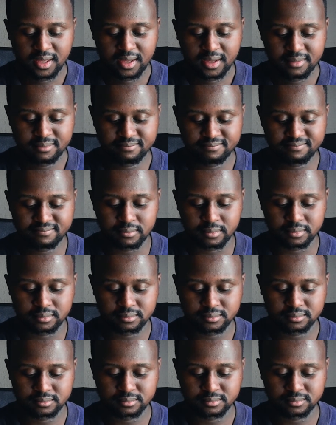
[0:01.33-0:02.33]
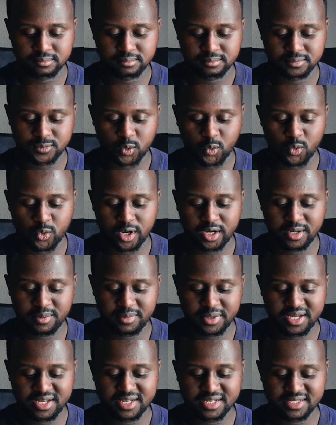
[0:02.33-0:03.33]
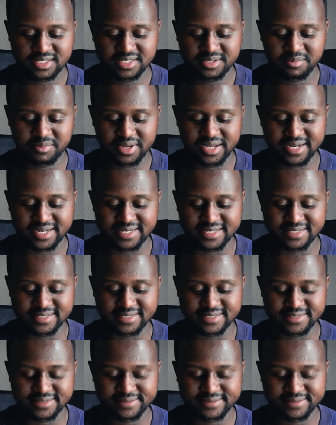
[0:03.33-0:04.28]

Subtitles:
When am I getting married?